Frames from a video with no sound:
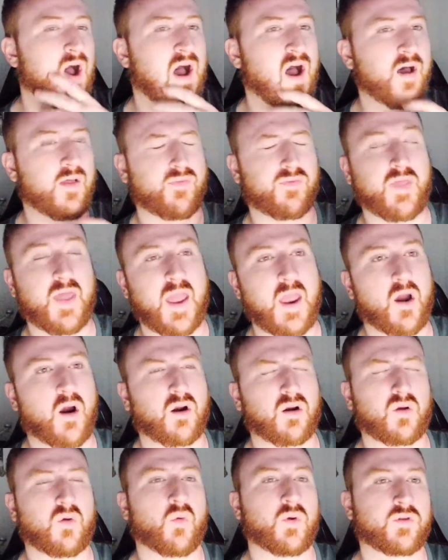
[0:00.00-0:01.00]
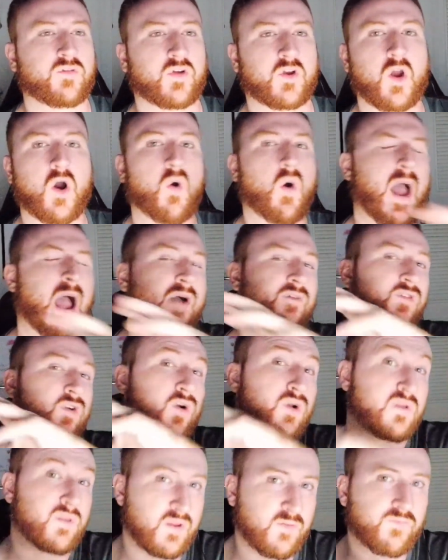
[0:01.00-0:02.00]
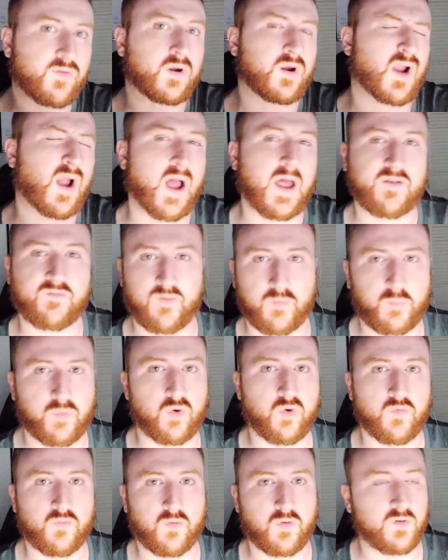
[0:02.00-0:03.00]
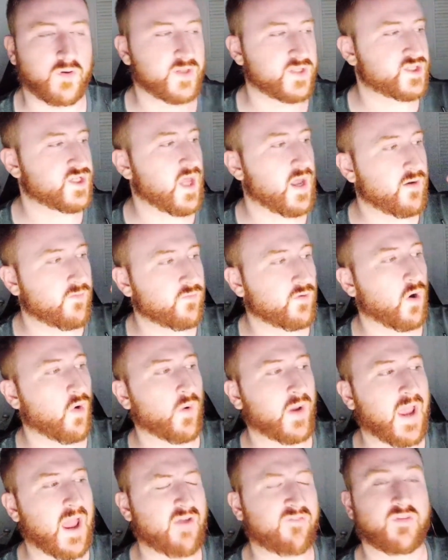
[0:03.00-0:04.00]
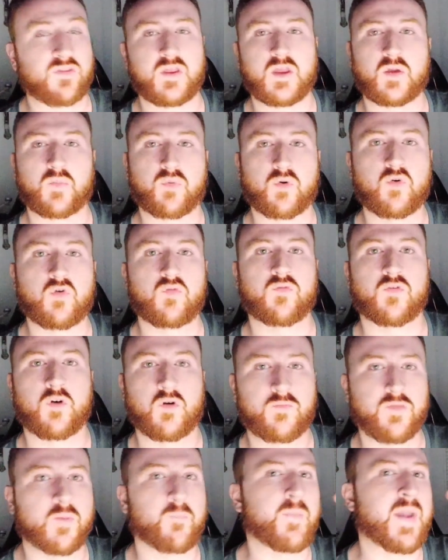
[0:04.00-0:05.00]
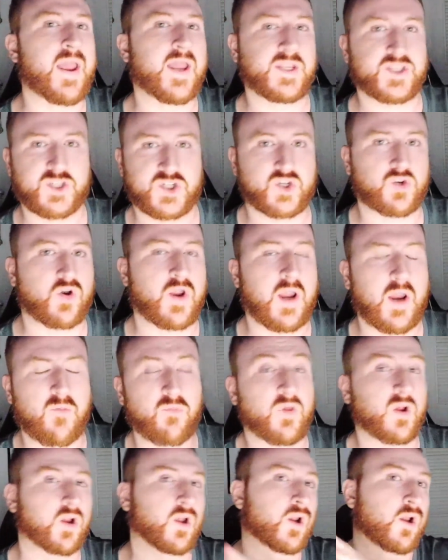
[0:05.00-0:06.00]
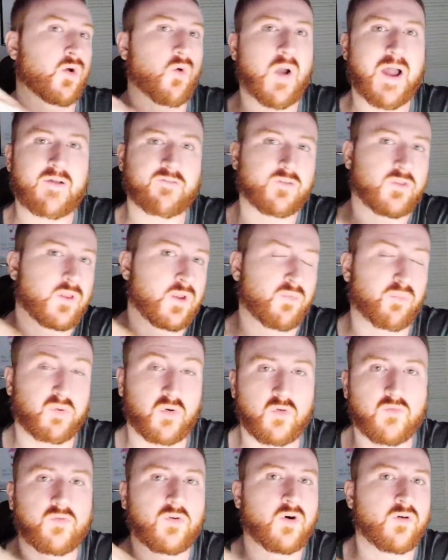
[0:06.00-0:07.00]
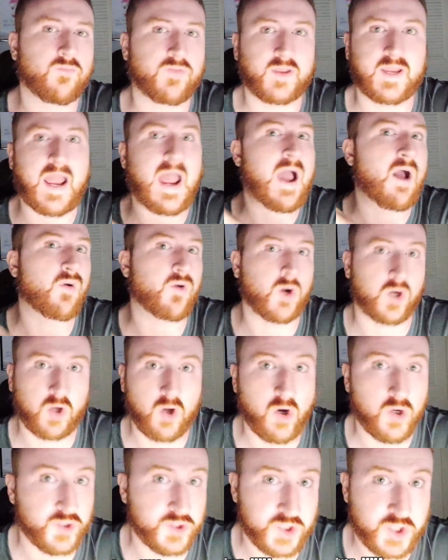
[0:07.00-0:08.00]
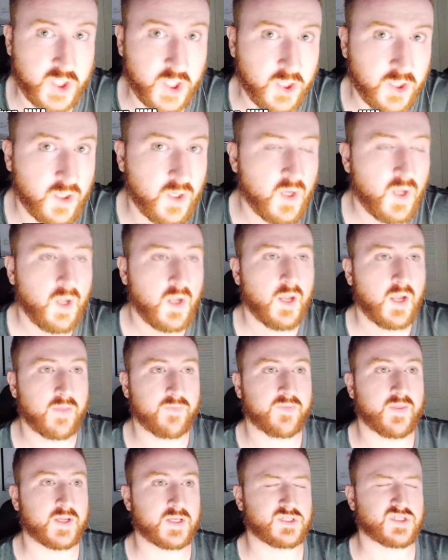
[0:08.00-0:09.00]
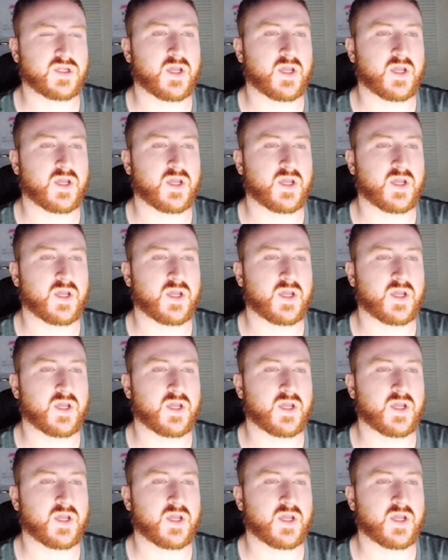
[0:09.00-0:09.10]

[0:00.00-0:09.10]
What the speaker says: they are going to go after a different kind of approval. Instead of going after the approval of the mainstream, they're going to go after the approval of the counterculture and things like